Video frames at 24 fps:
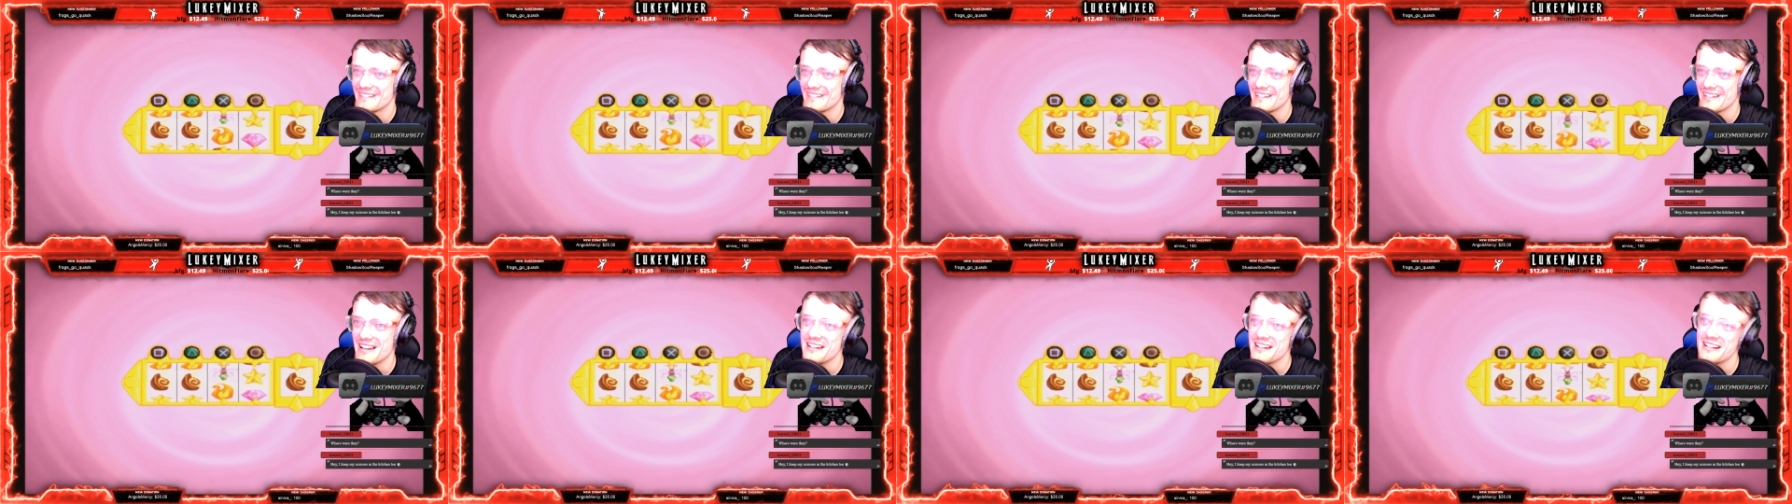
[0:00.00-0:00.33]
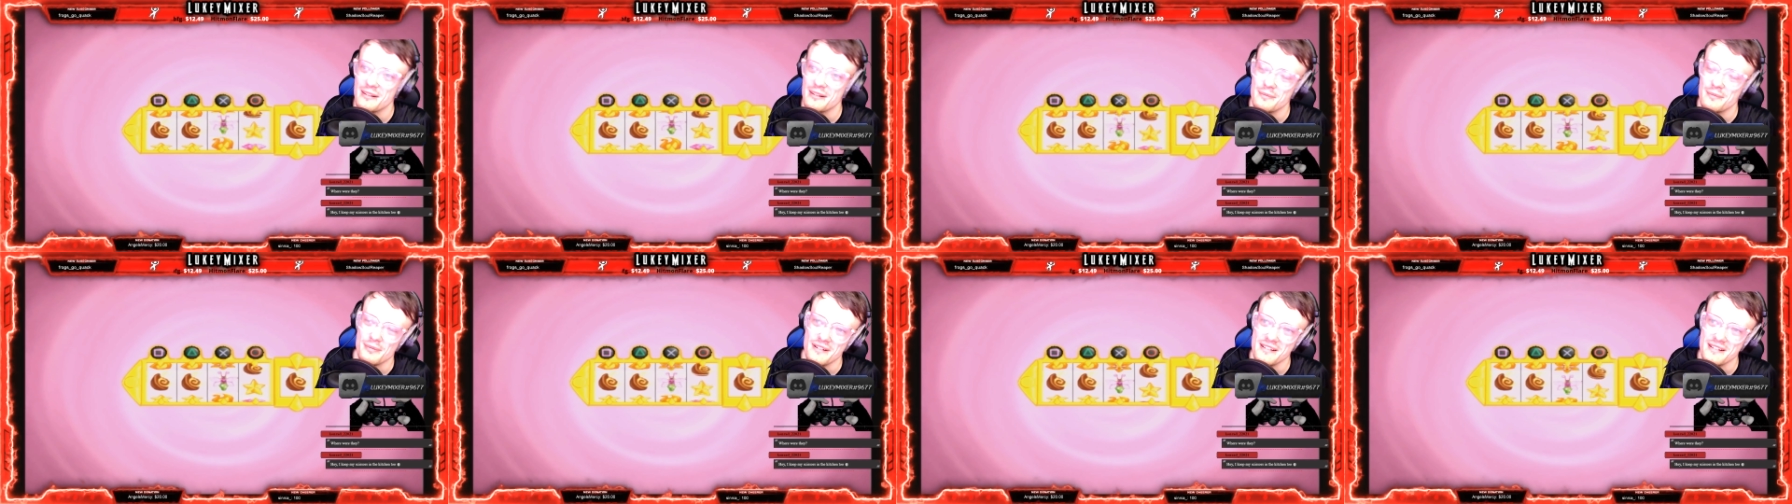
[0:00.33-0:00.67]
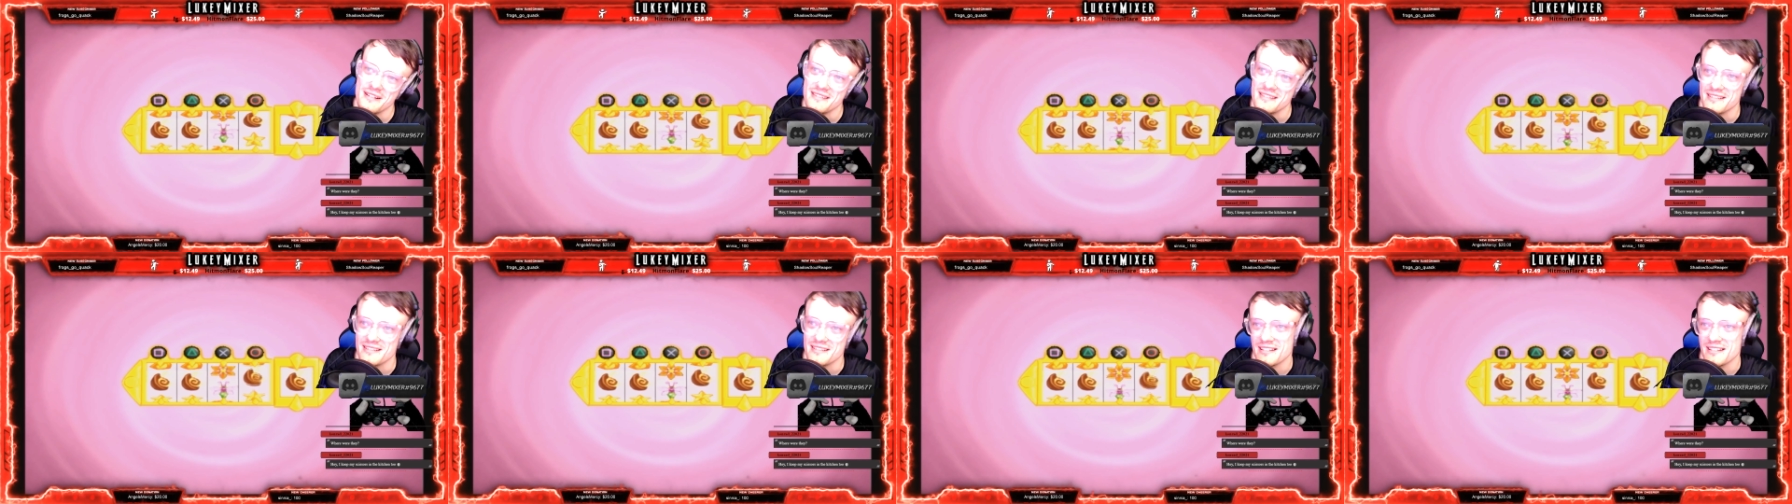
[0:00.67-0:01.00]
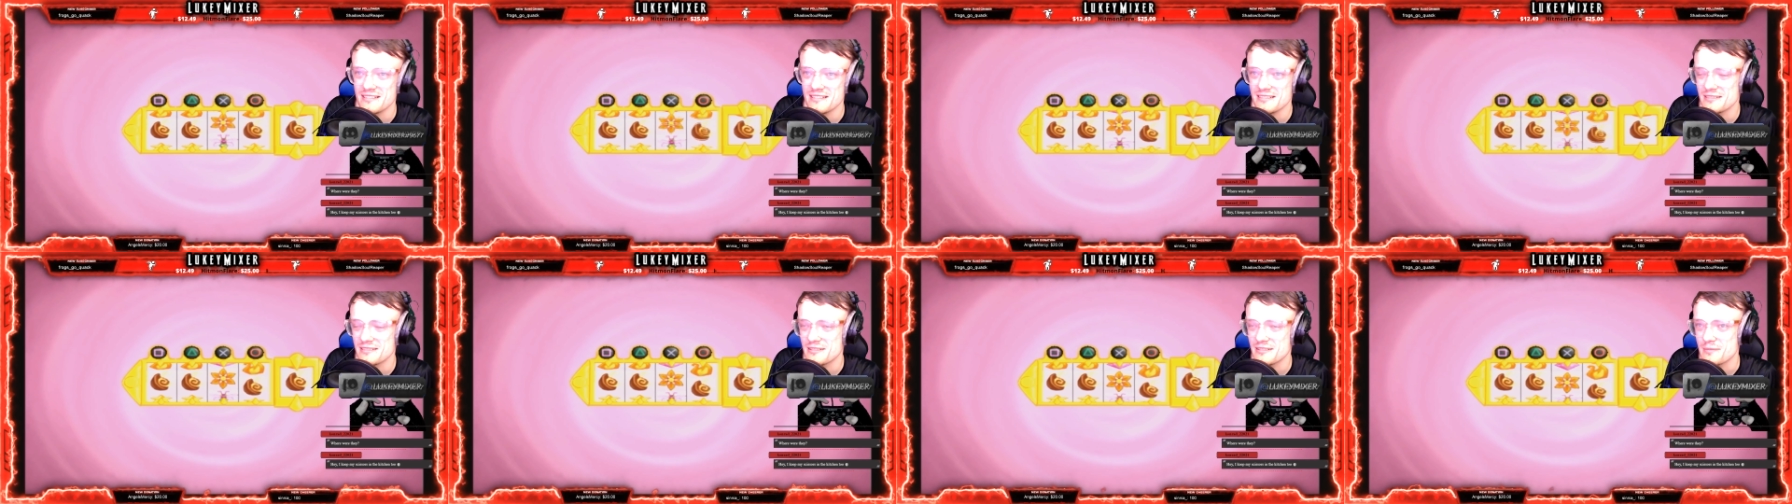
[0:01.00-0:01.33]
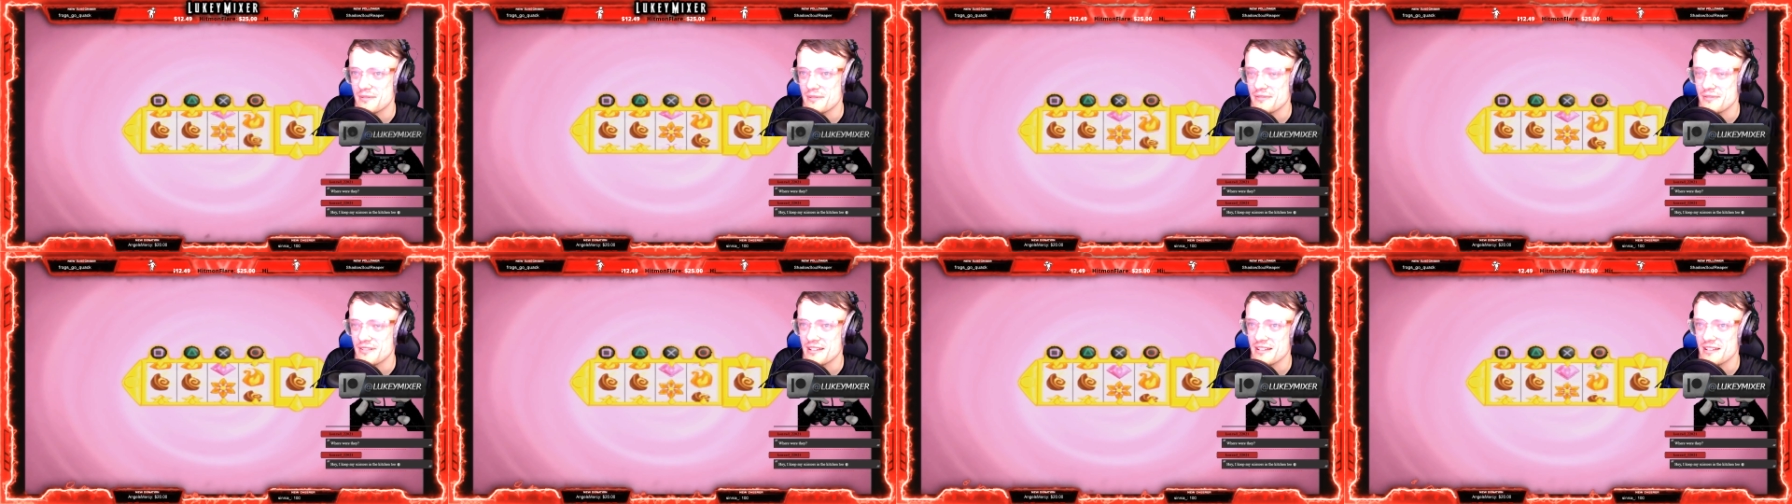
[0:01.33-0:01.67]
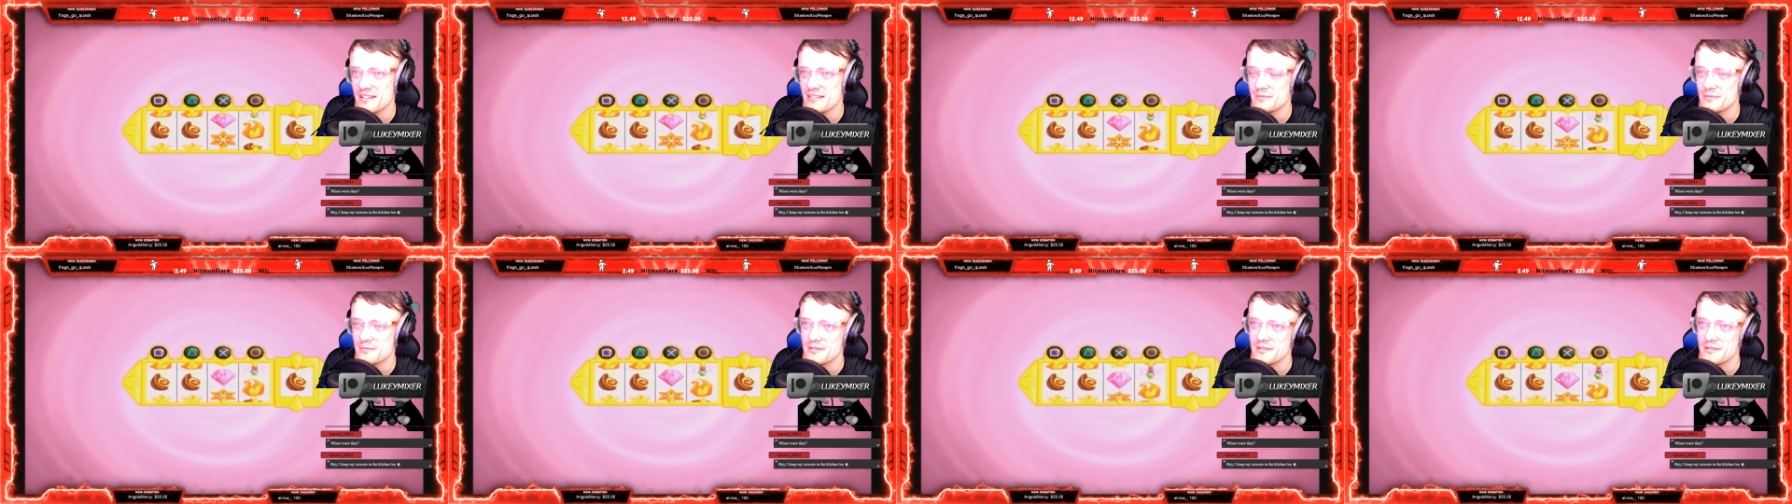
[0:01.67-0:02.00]
I could have pressed it then, to be
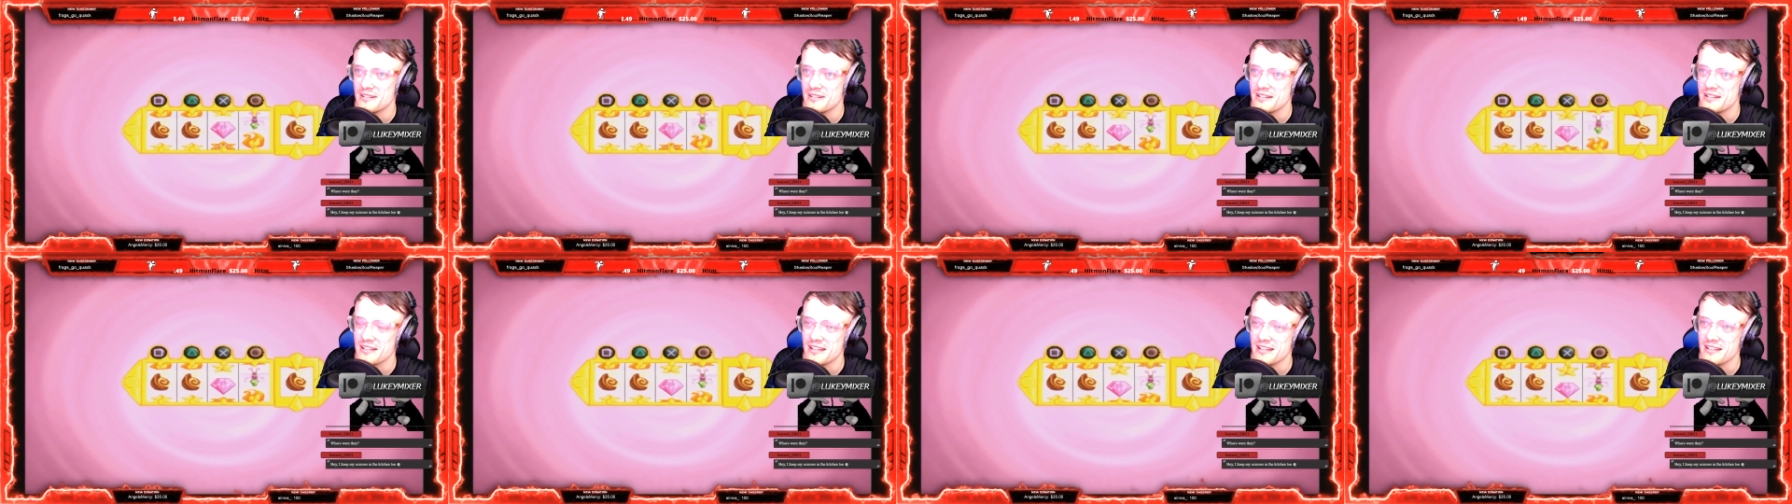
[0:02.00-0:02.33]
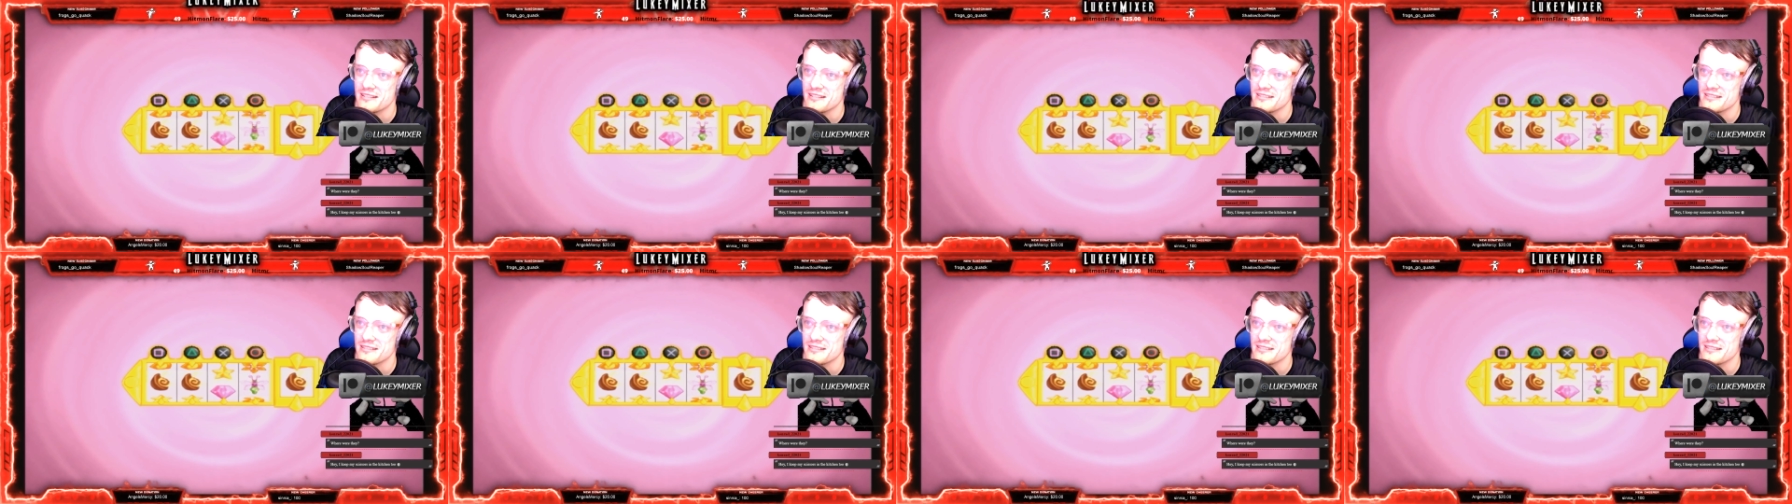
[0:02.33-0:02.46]
fair, but hey, hey.